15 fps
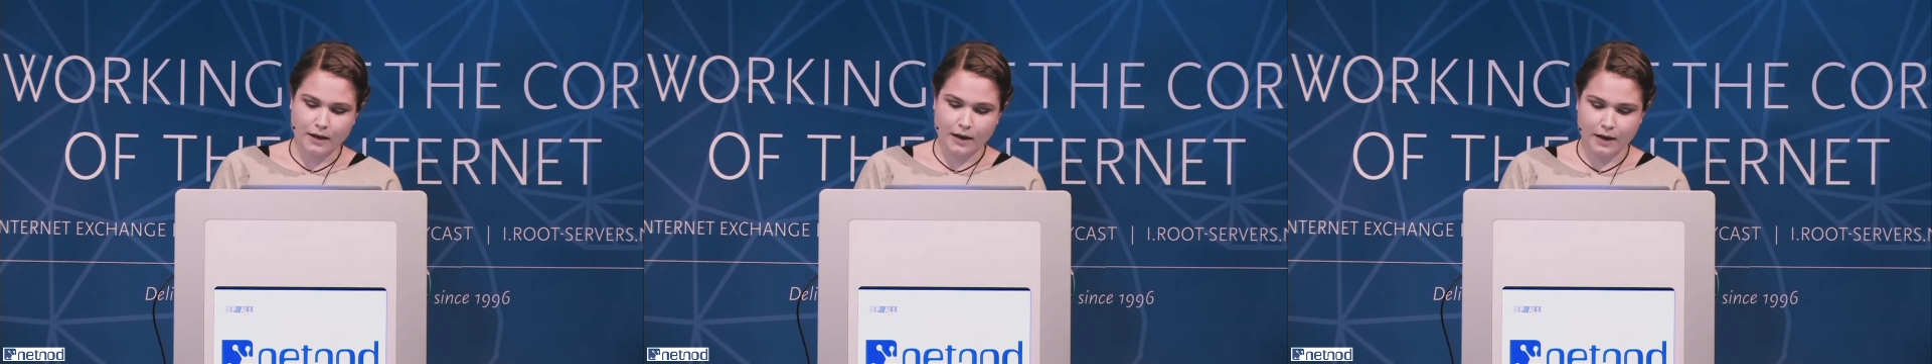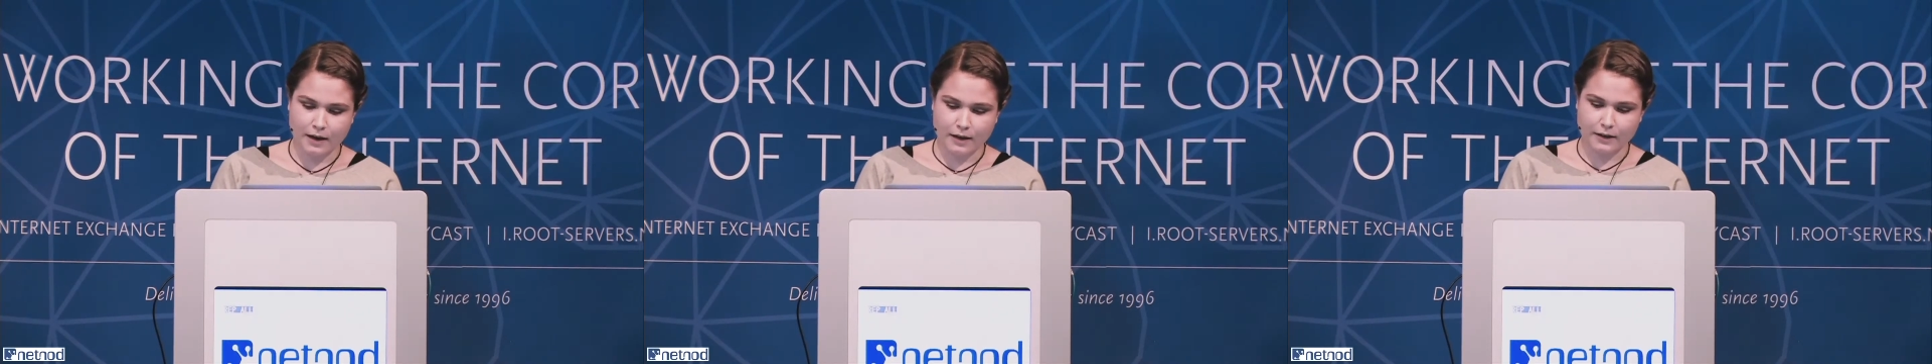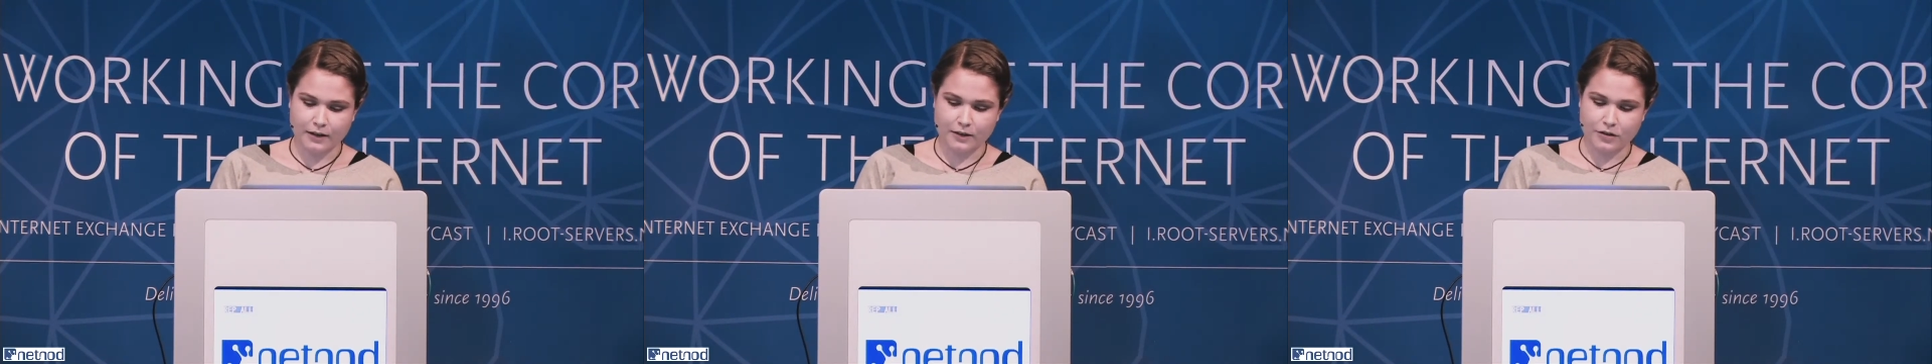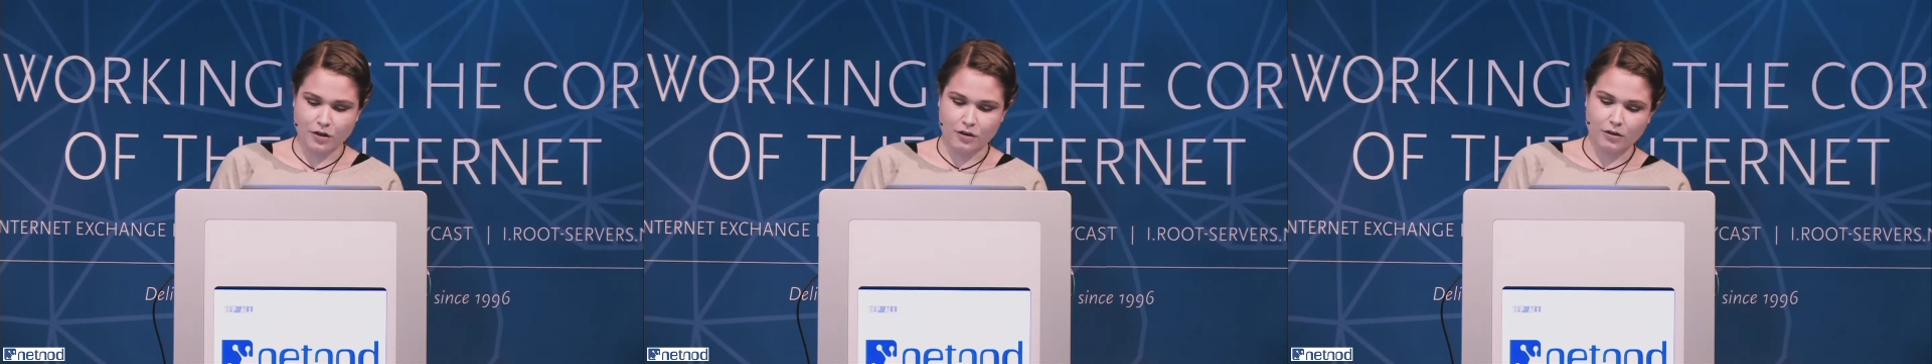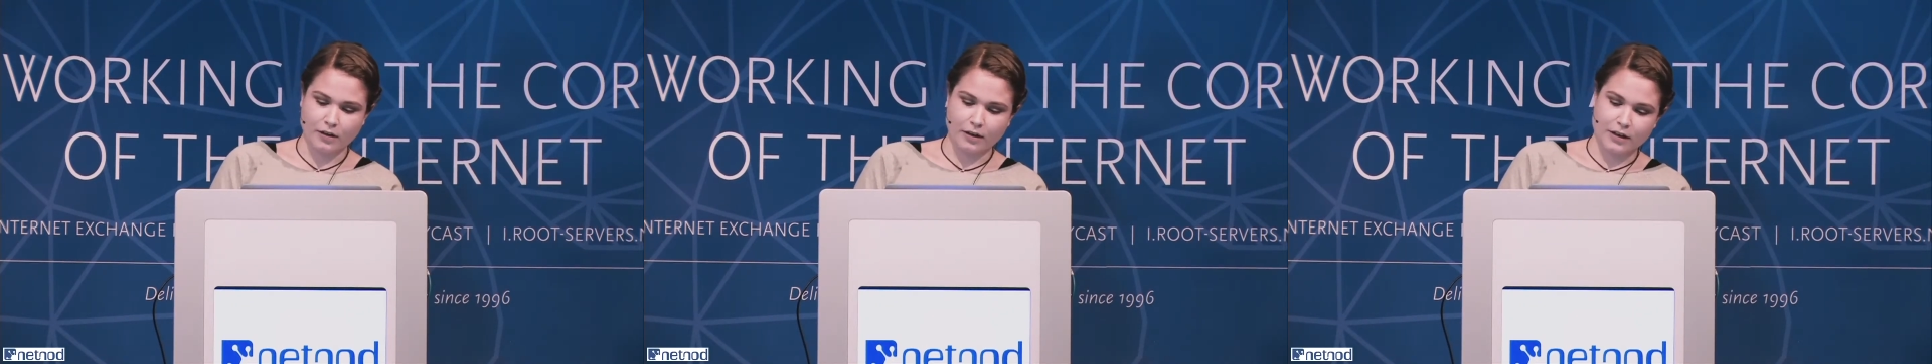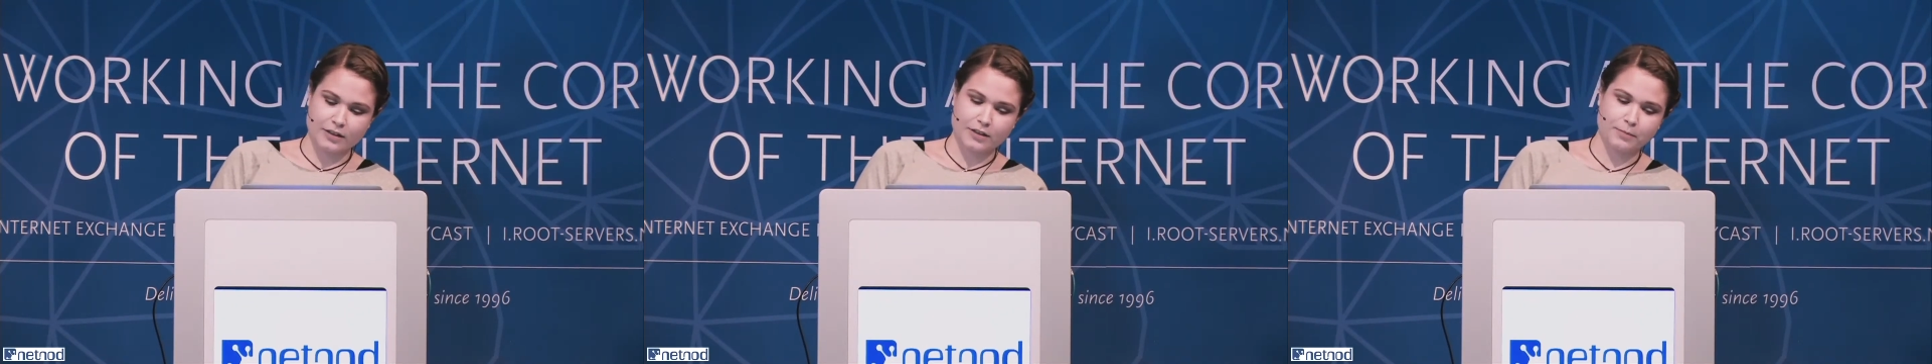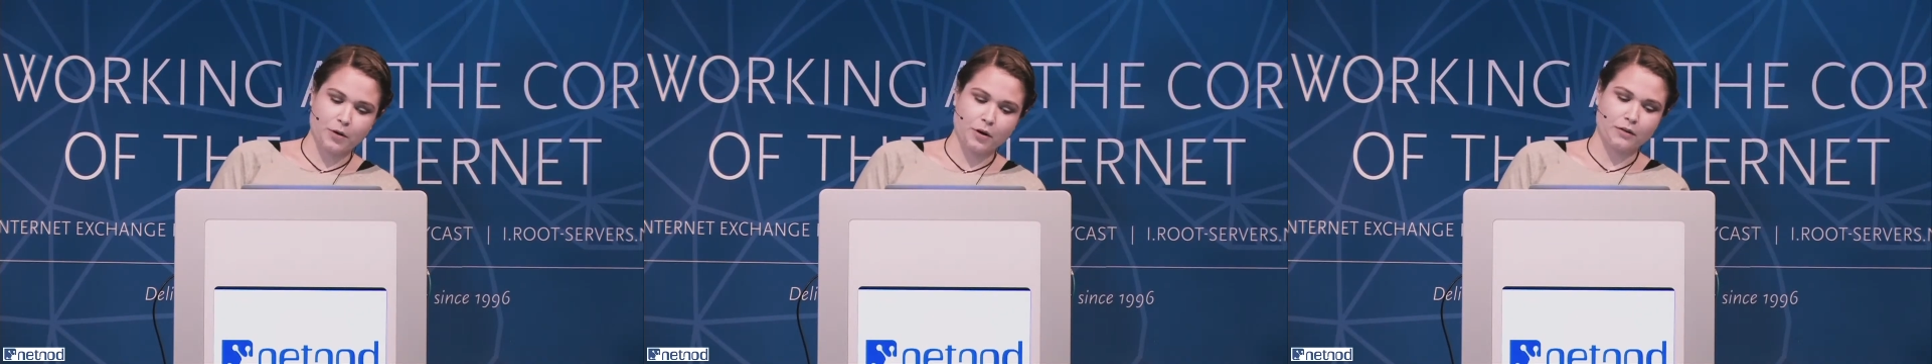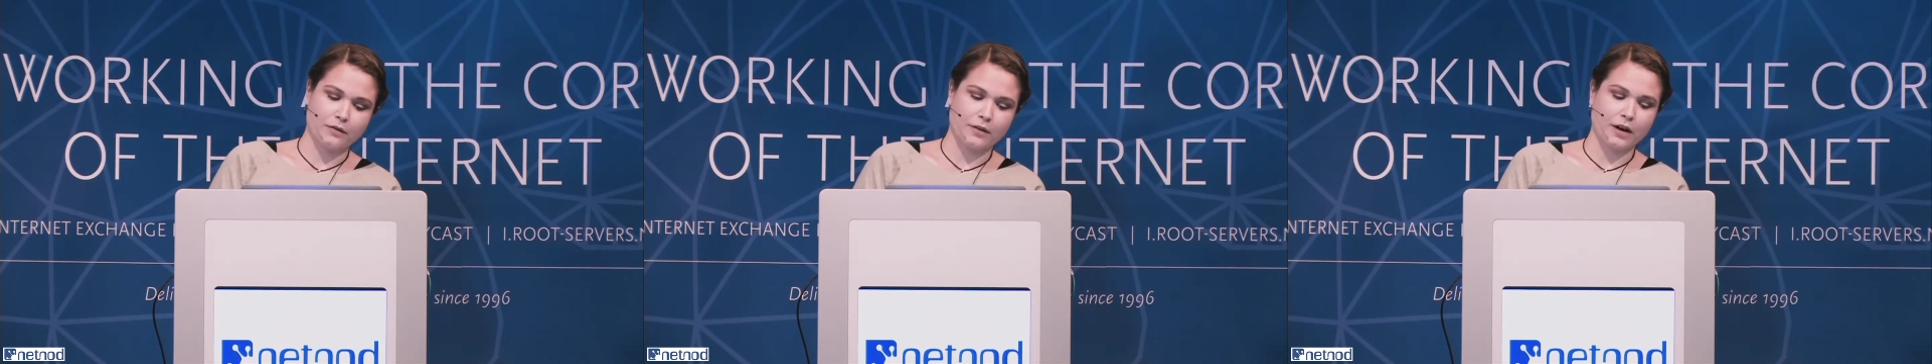And internally at
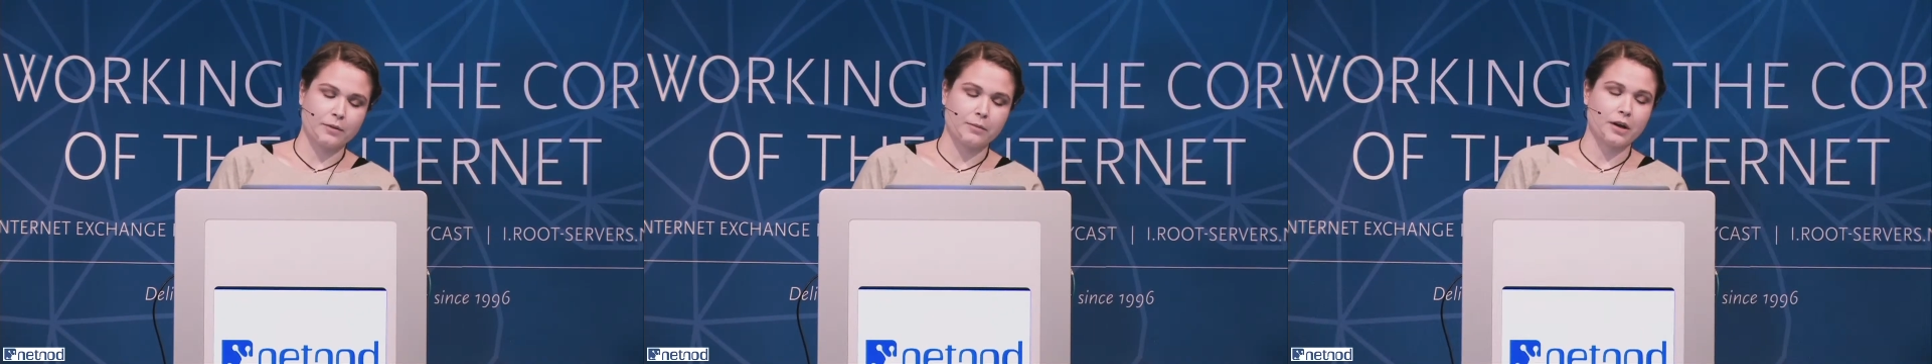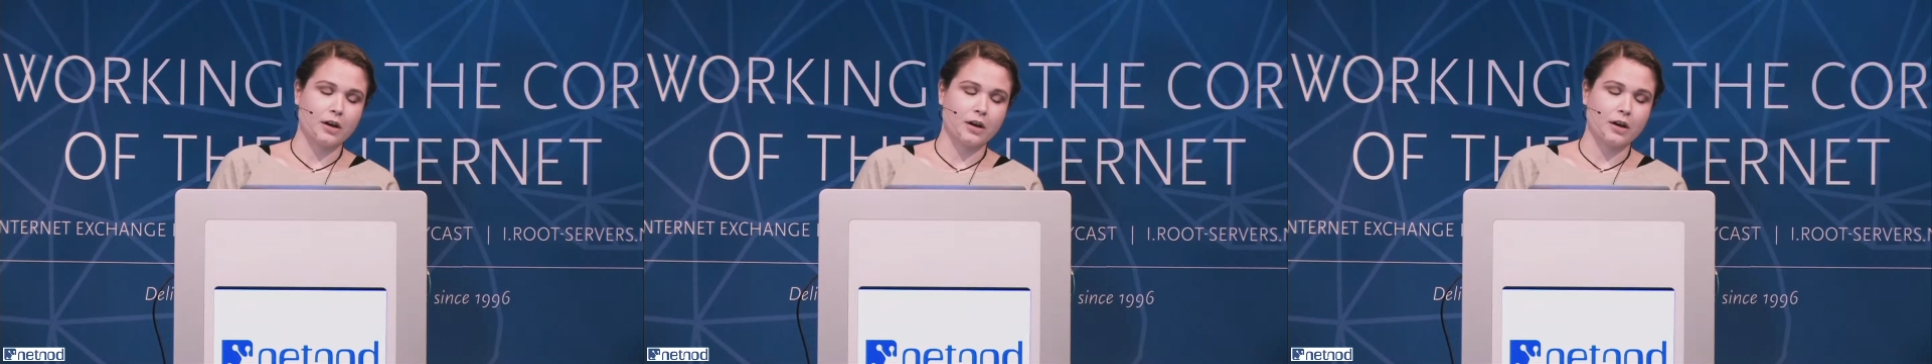Spotify,